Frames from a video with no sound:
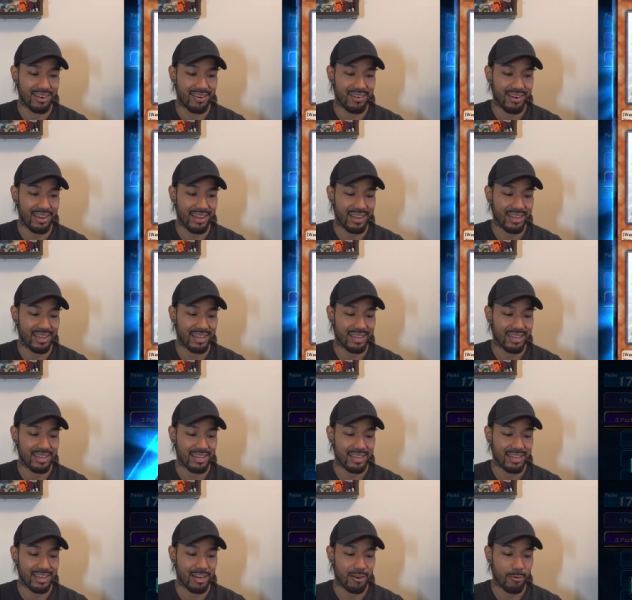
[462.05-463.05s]
Alright,
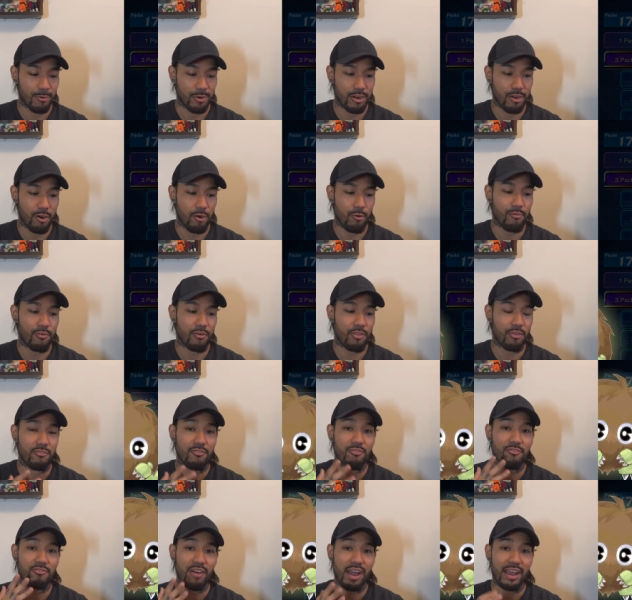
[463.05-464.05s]
here we go for the
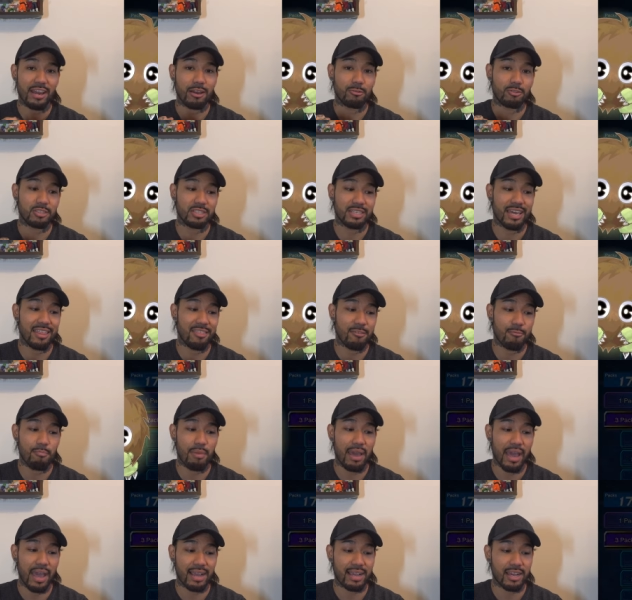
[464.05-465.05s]
final 10th
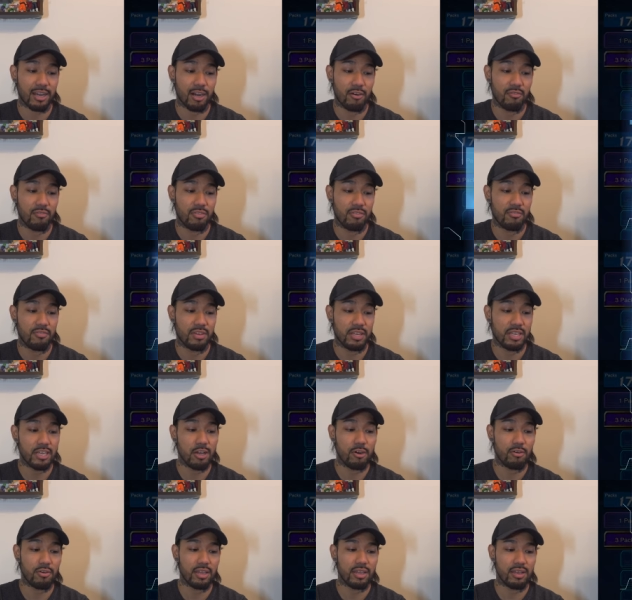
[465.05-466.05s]
pack of the
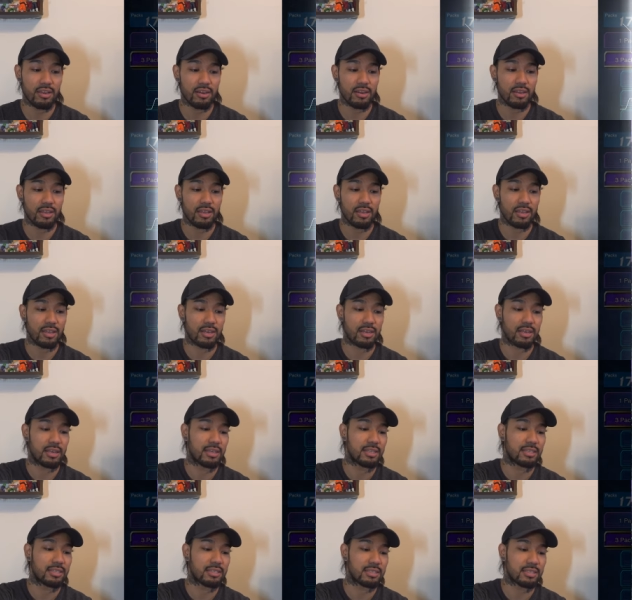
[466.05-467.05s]
video here.
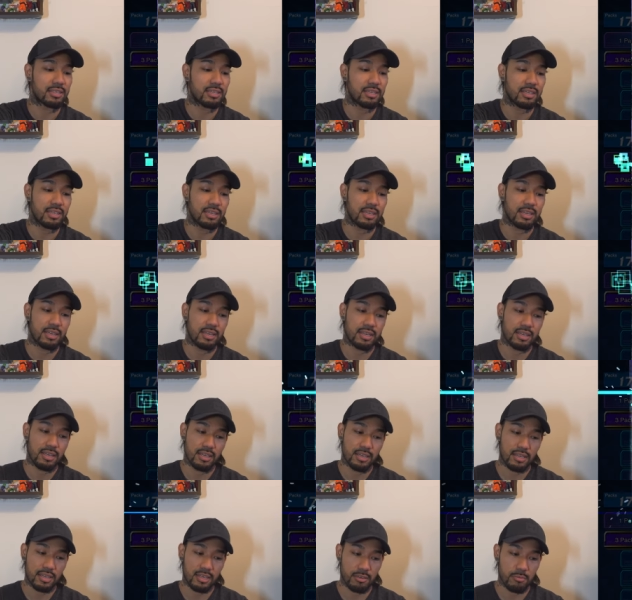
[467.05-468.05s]
Let's see.
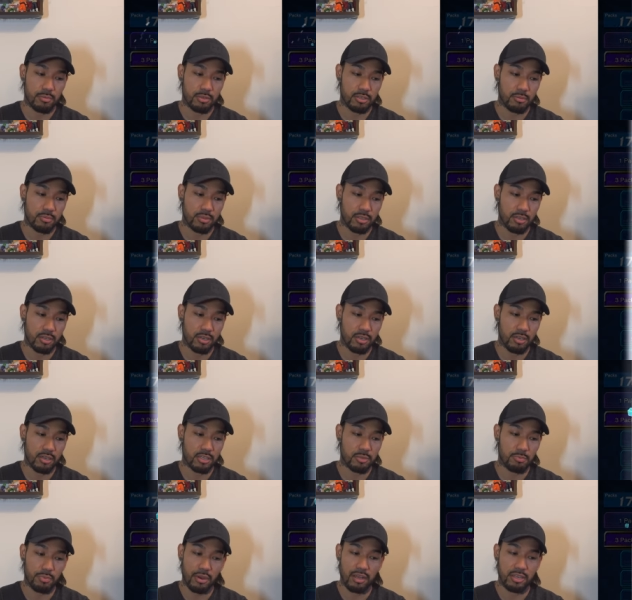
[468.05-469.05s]
Give me something good.
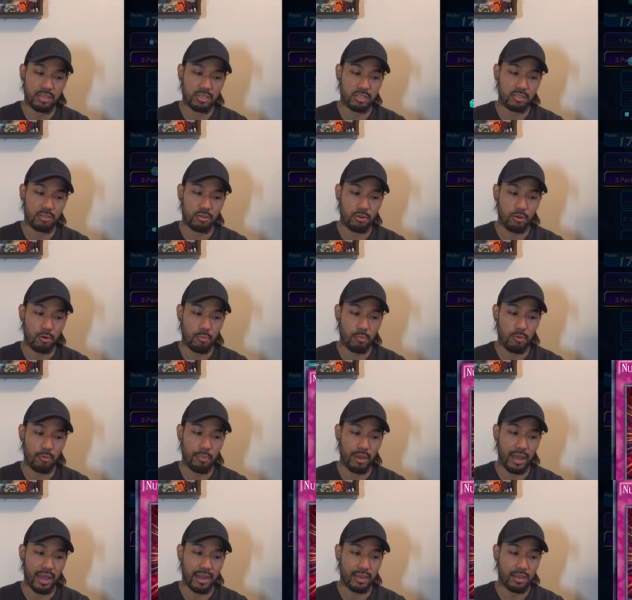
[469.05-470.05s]
It's probably just a normal
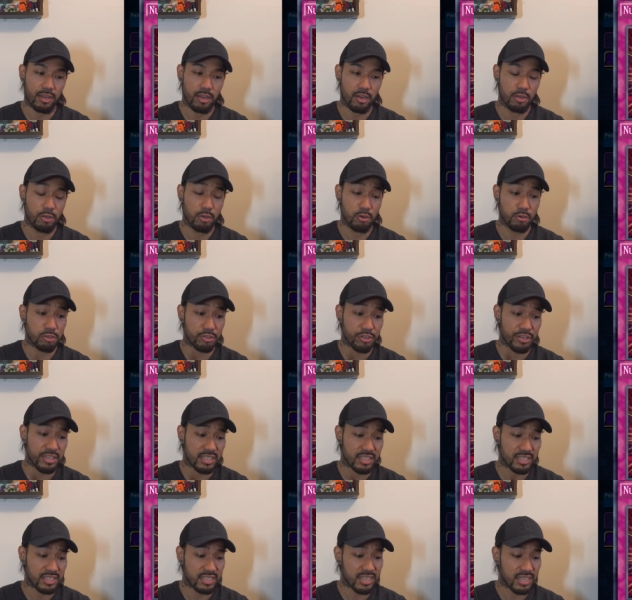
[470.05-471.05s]
pack.
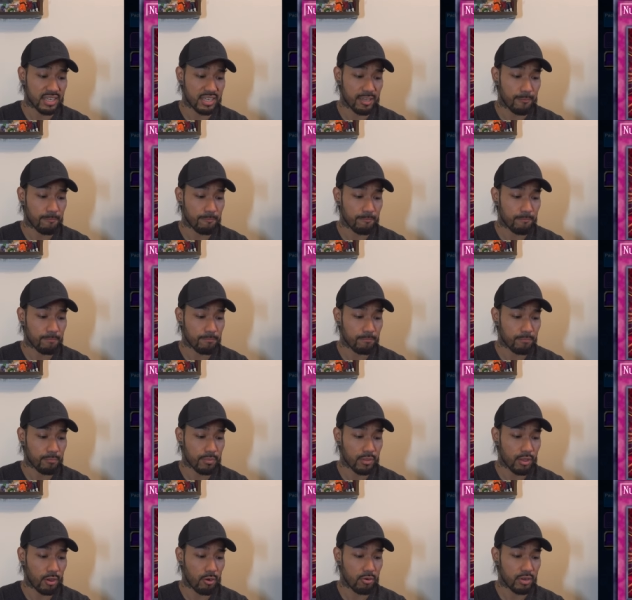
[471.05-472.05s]
Nutrient Z.
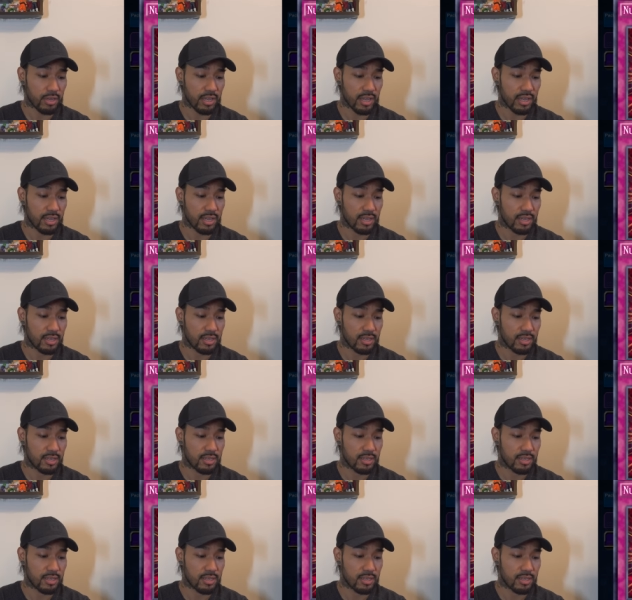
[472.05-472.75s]
Okay.